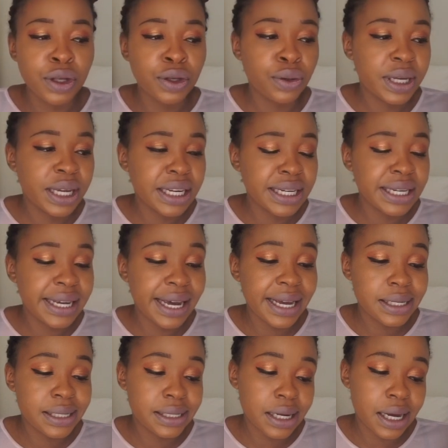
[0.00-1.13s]
you can
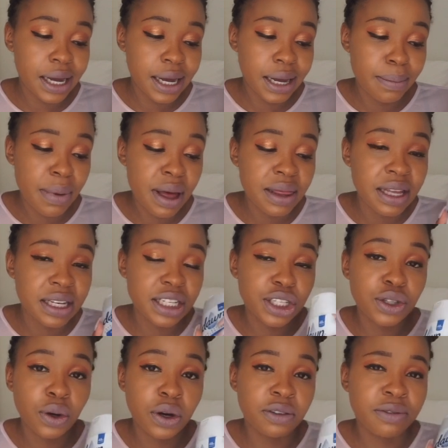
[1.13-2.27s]
get the tissue
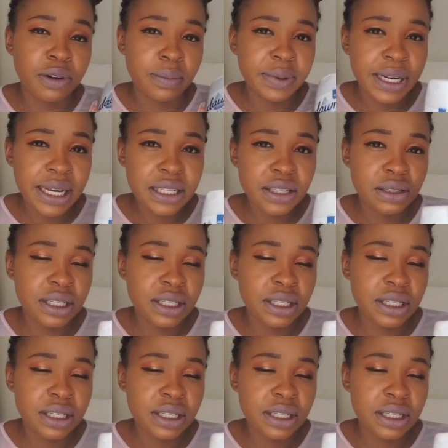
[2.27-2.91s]
oil from Clicks.